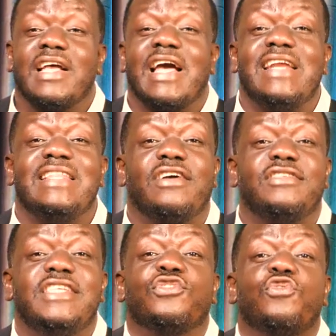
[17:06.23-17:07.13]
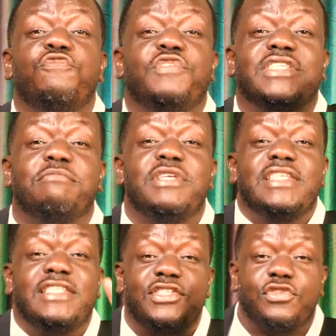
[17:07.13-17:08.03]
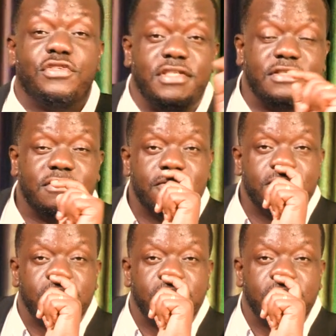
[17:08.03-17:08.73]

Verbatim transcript: carried out his own visibility studies.